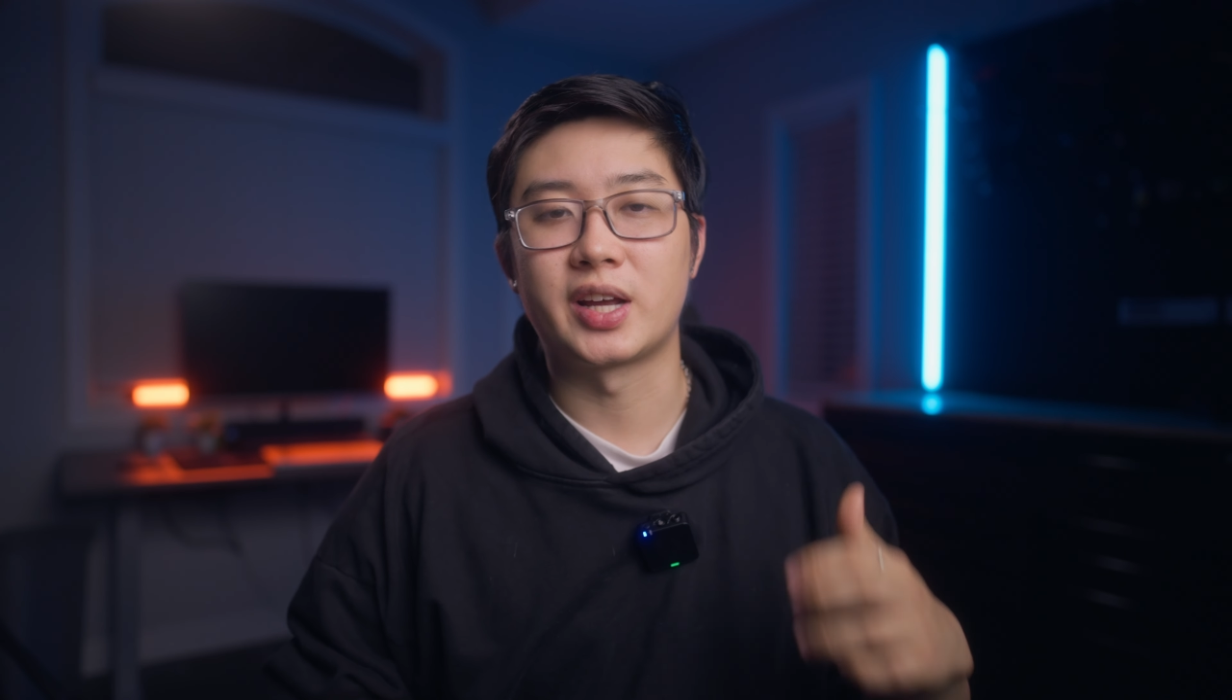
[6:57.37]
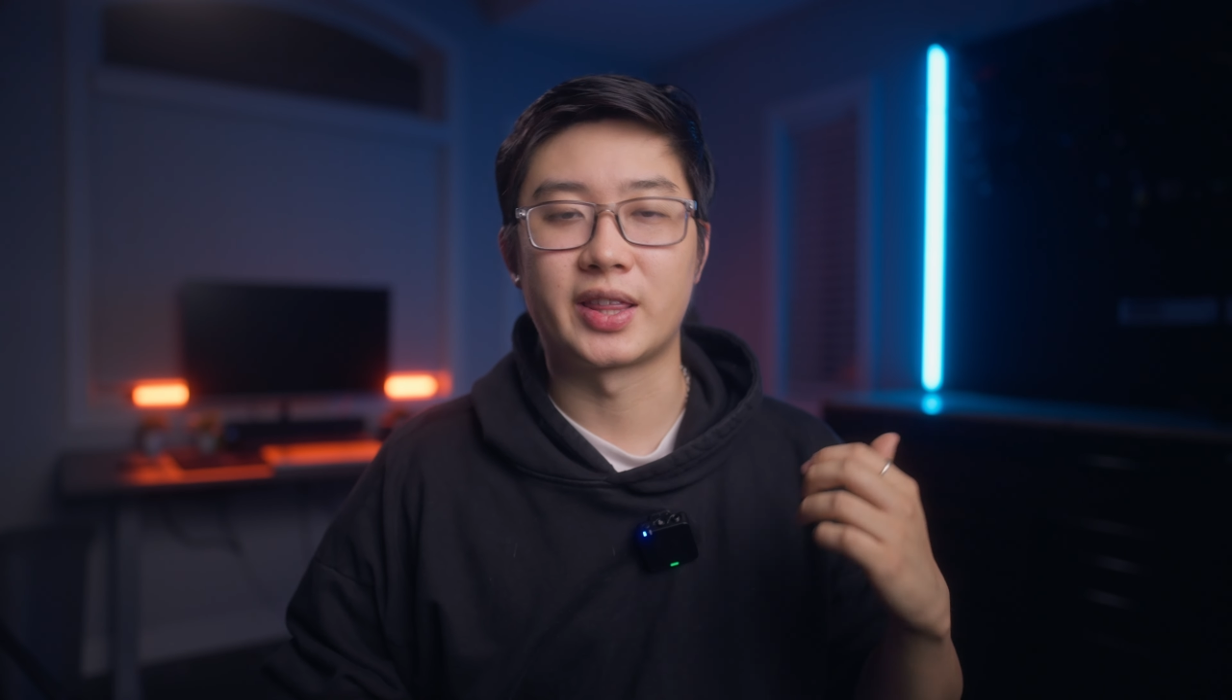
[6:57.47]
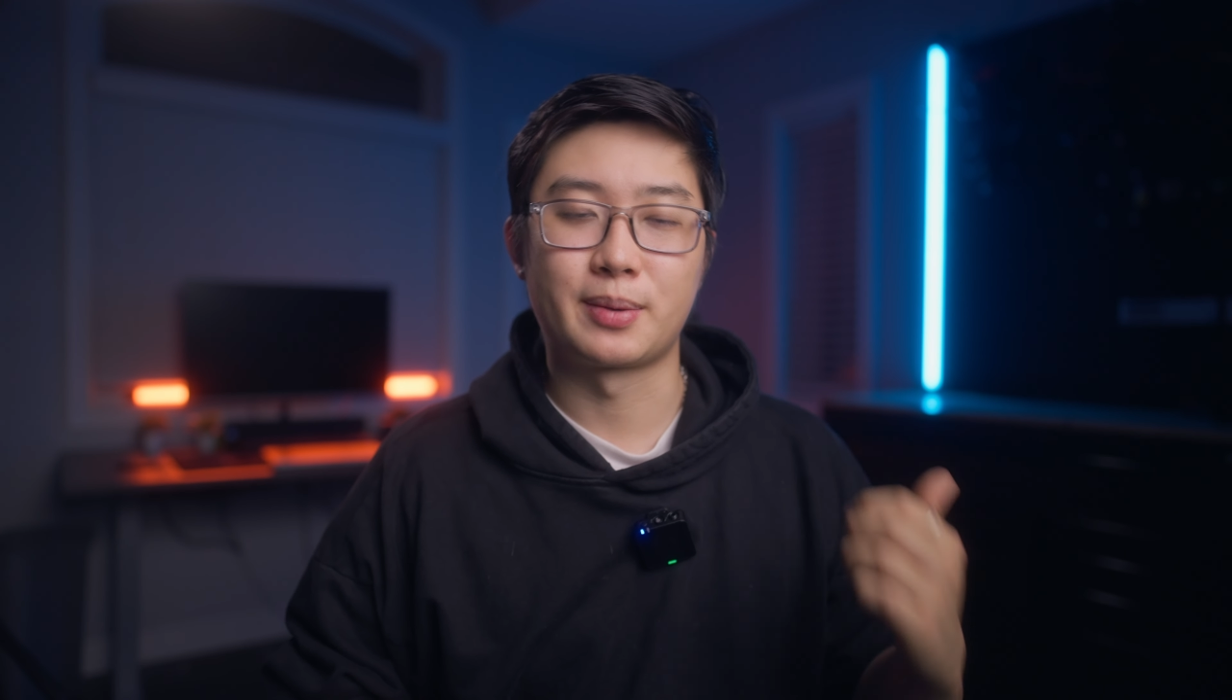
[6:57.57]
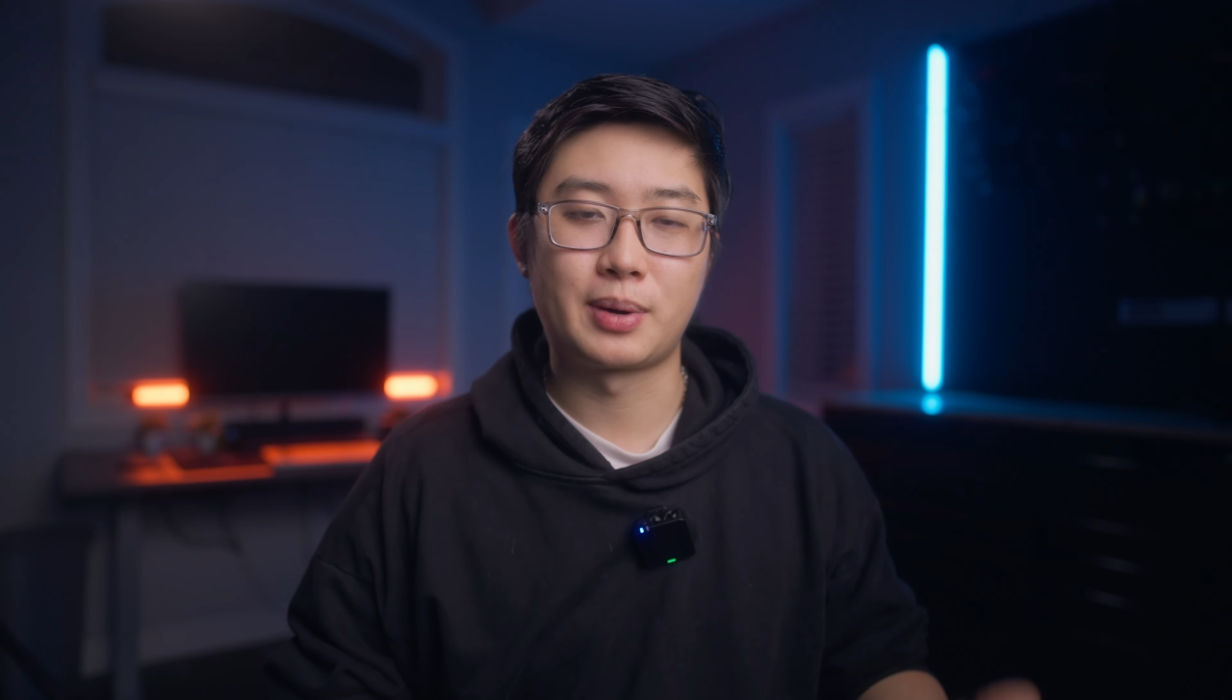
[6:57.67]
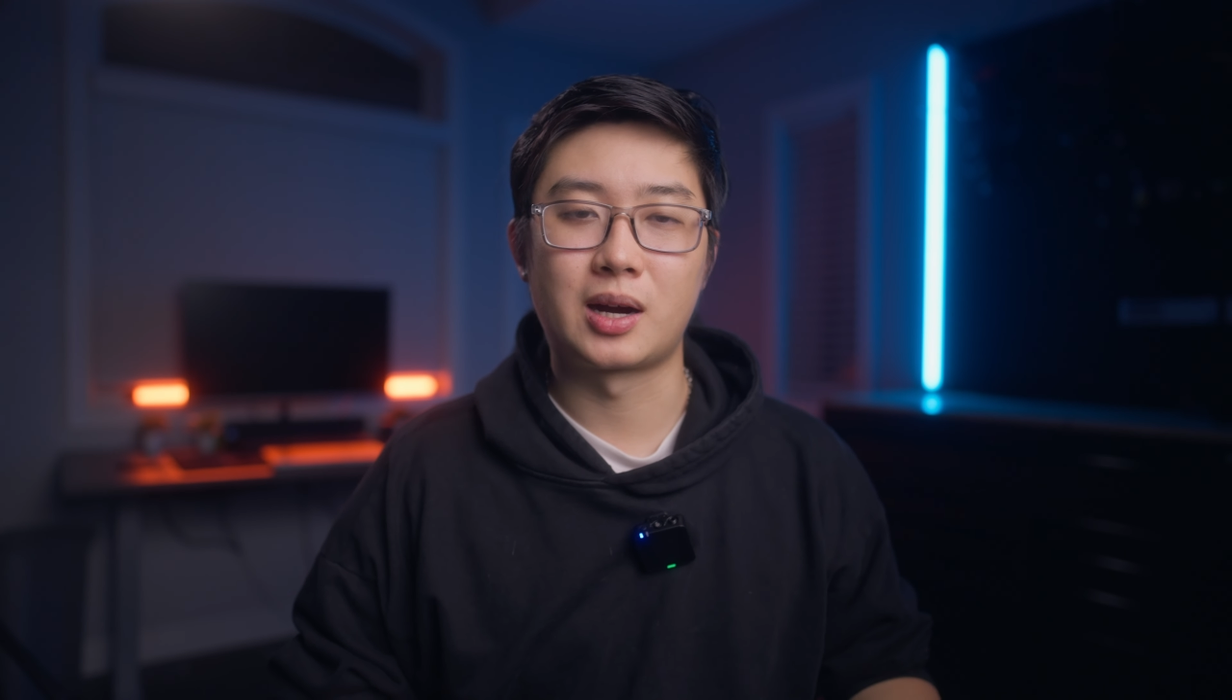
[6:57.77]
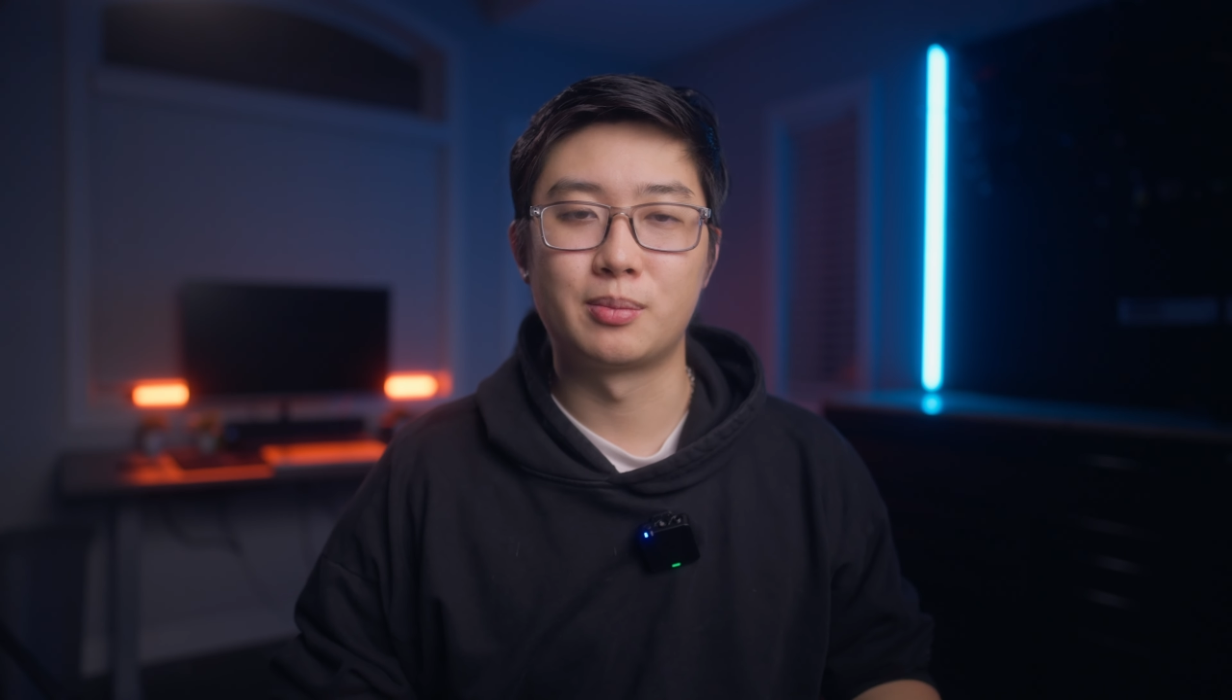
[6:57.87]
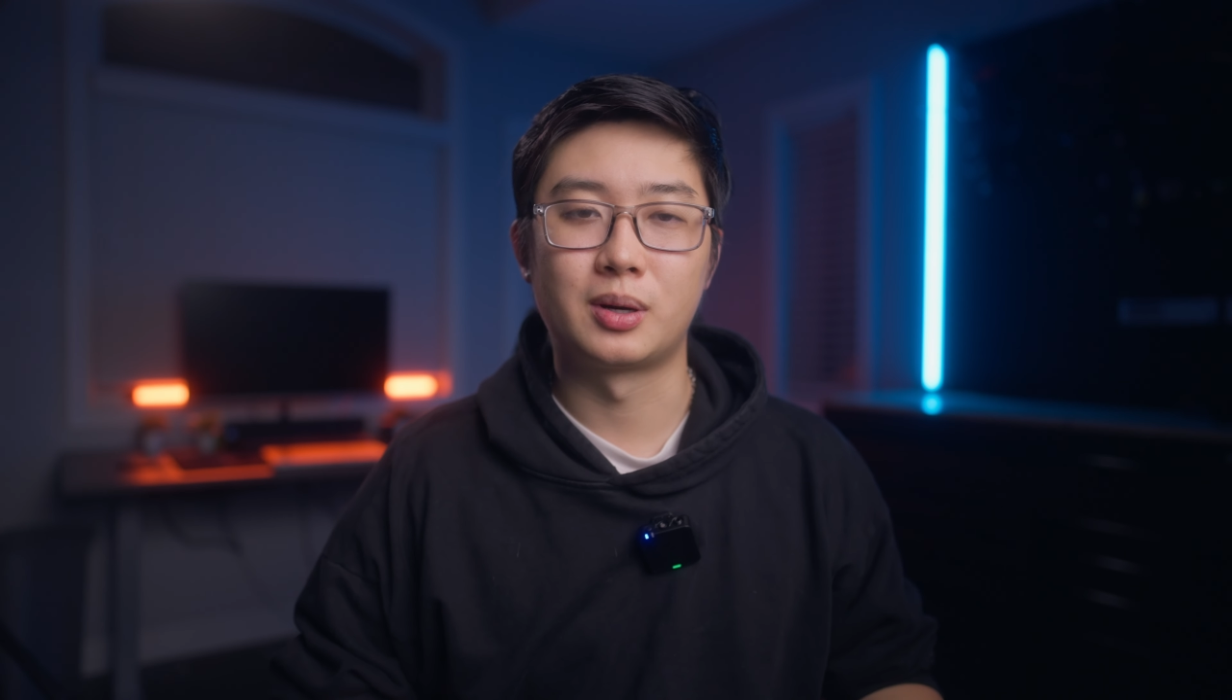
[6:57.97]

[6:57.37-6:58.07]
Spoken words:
and the power